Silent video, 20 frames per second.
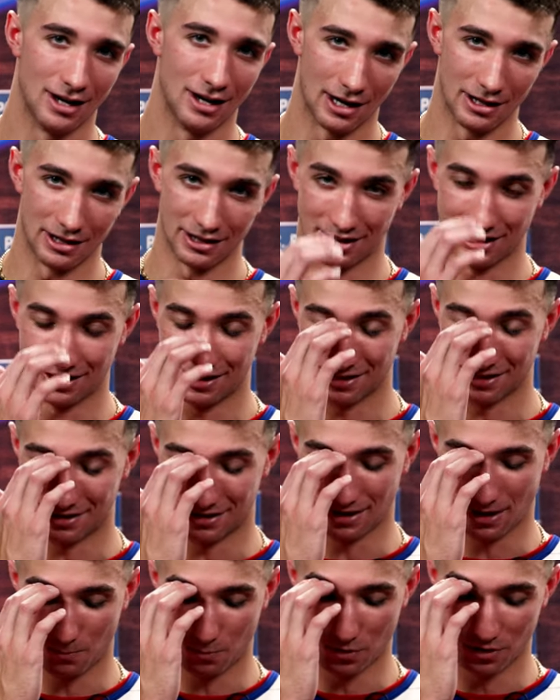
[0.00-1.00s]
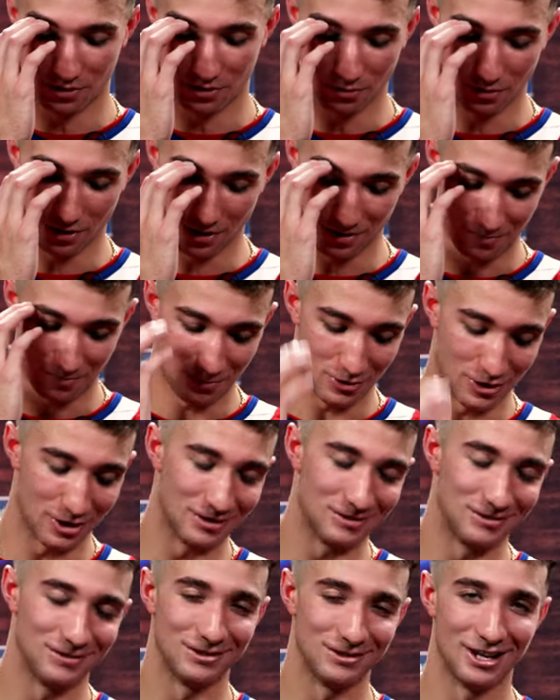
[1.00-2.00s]
I think he can step into it, but
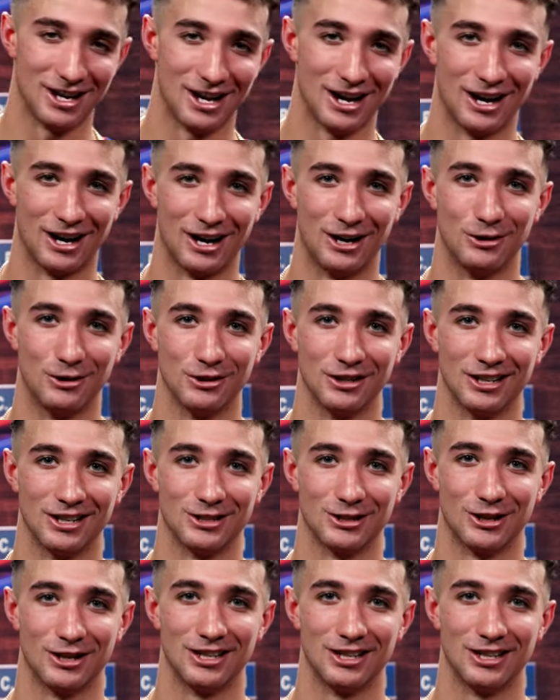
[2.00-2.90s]
yeah, I don't think so.